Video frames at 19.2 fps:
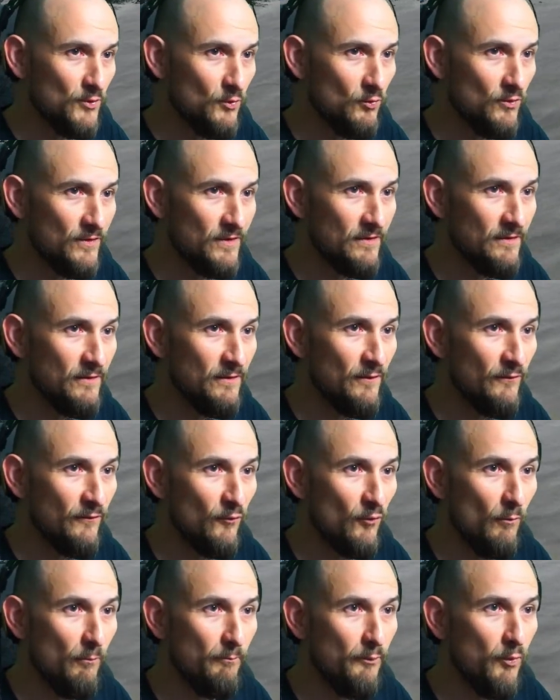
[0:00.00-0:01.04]
So now go a
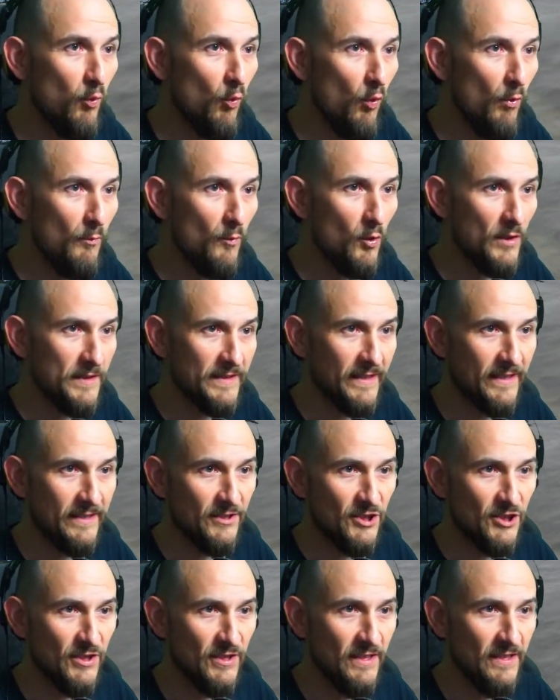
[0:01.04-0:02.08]
little deeper.
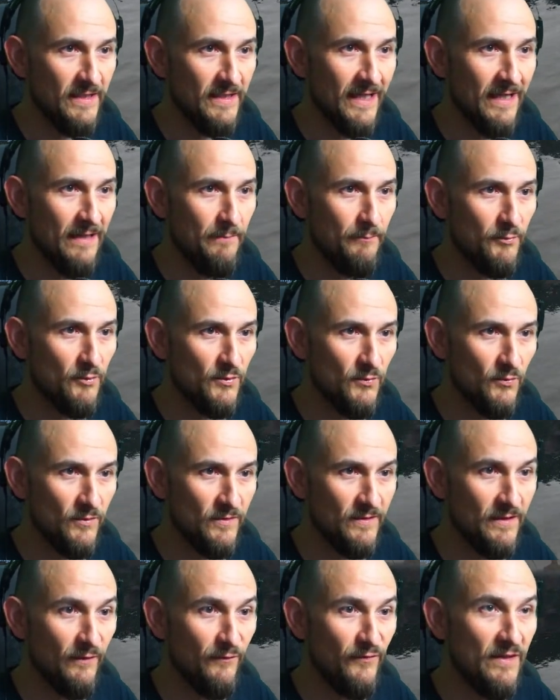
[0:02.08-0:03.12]
I go to
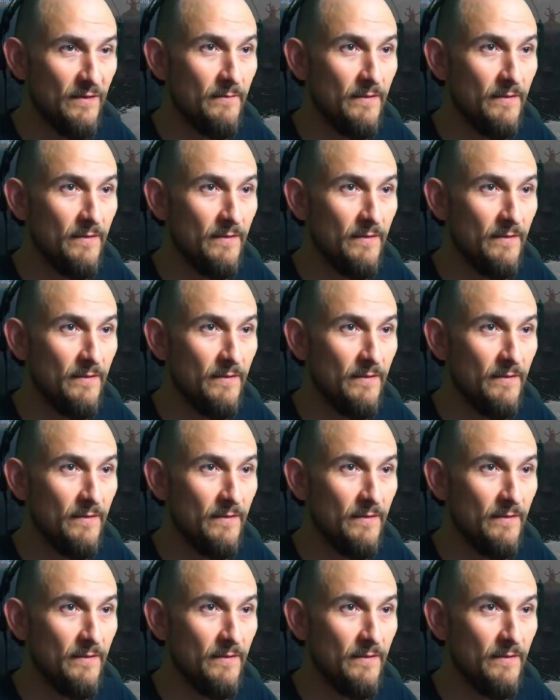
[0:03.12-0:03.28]
190,